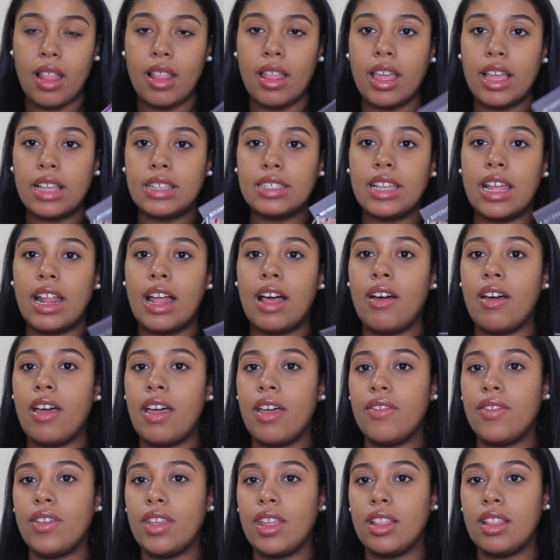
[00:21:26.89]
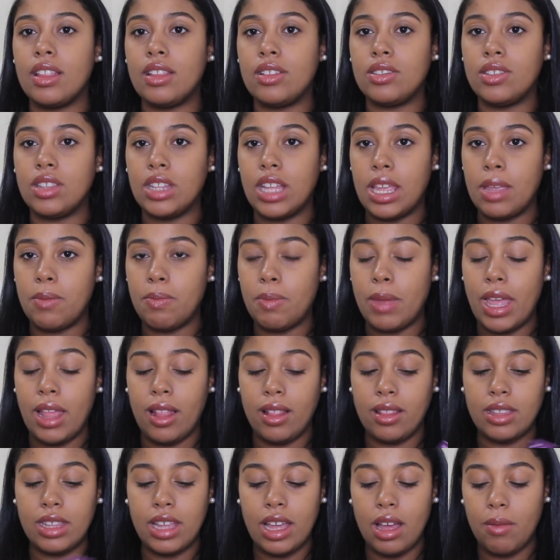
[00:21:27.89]
like I said, I'll have it linked
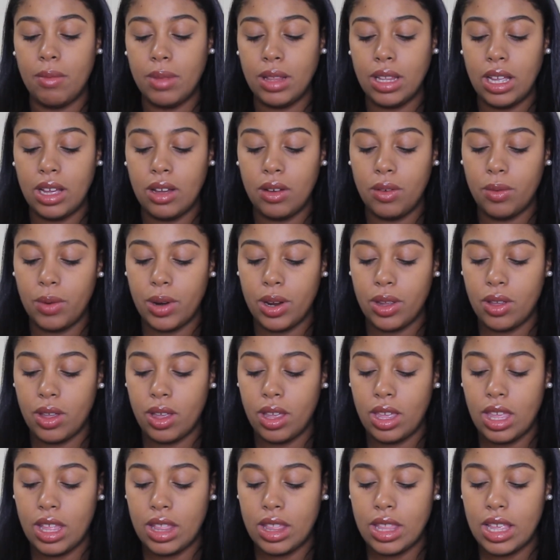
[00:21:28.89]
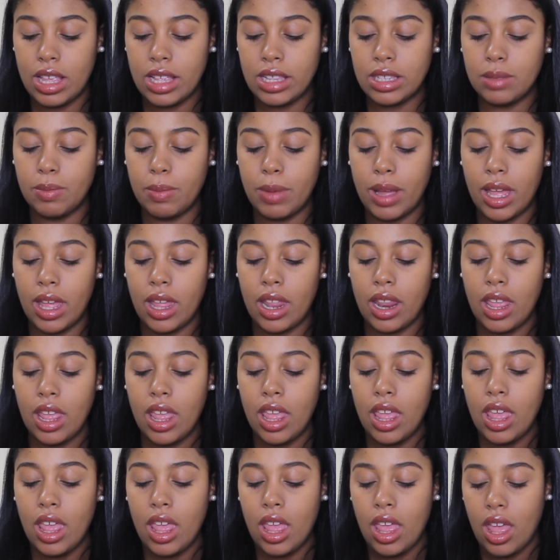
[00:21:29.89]
down below where you could get this, but
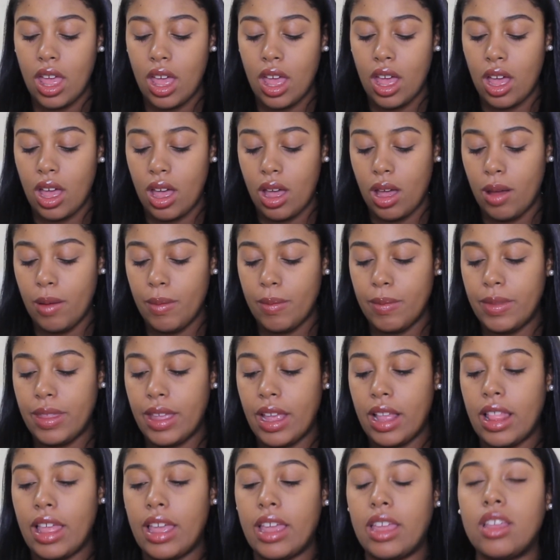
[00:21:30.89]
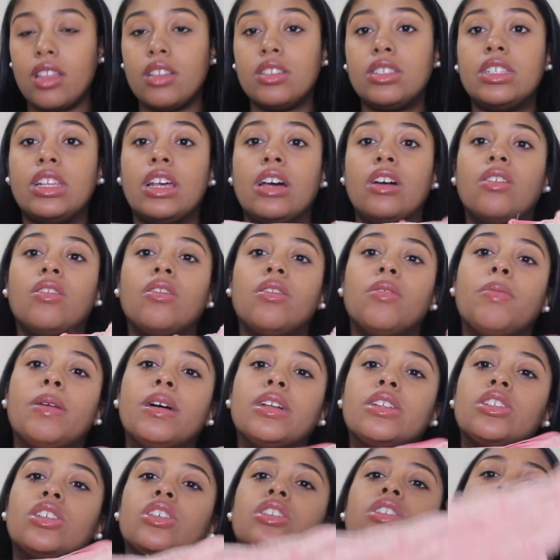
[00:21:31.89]
they like sell a
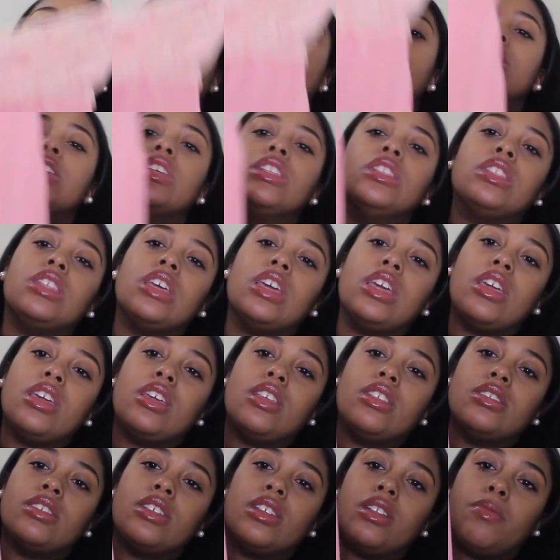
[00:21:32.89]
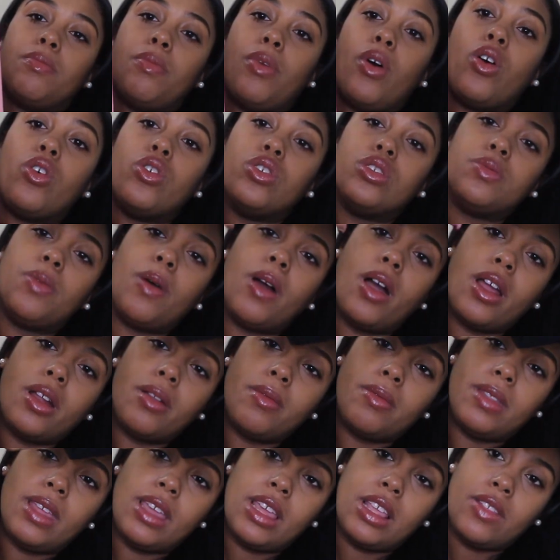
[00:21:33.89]
bunch of nursing things and
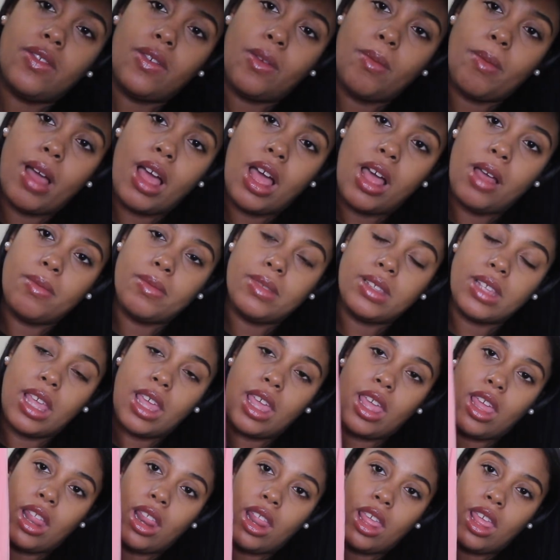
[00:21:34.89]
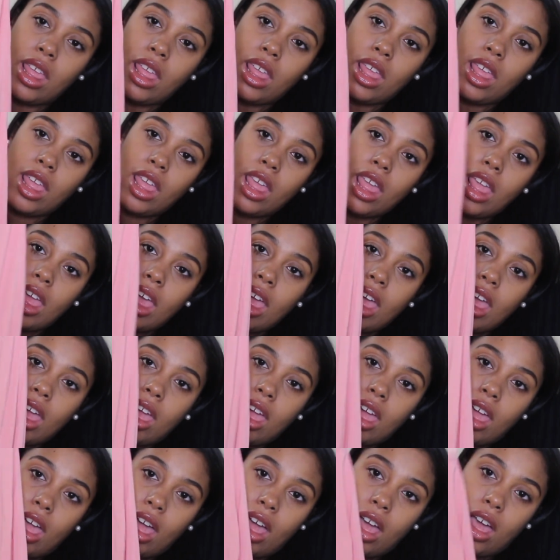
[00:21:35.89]
postpartum things for moms, and
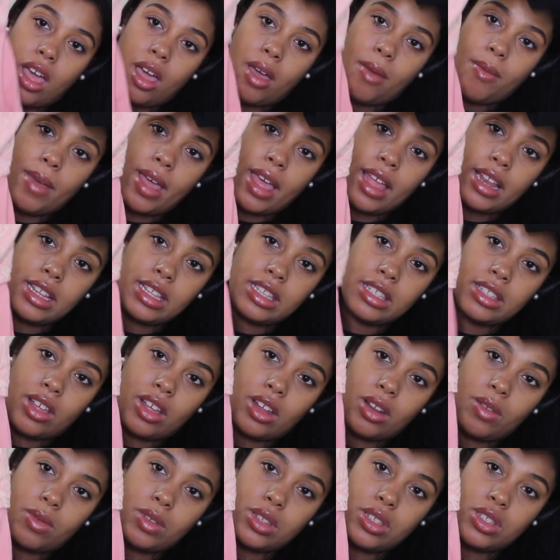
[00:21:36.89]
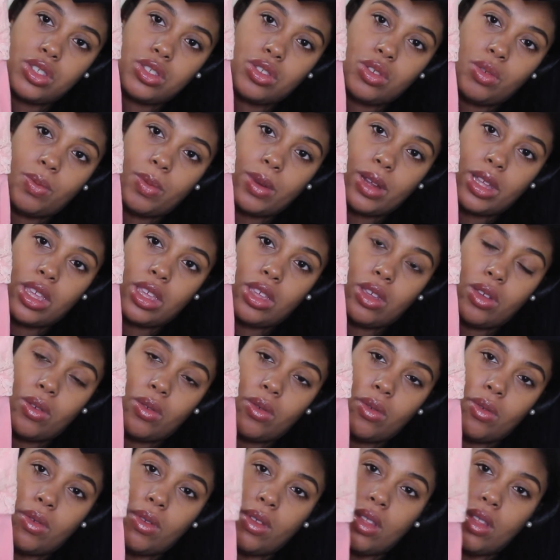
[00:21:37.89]
I just thought it was super cute.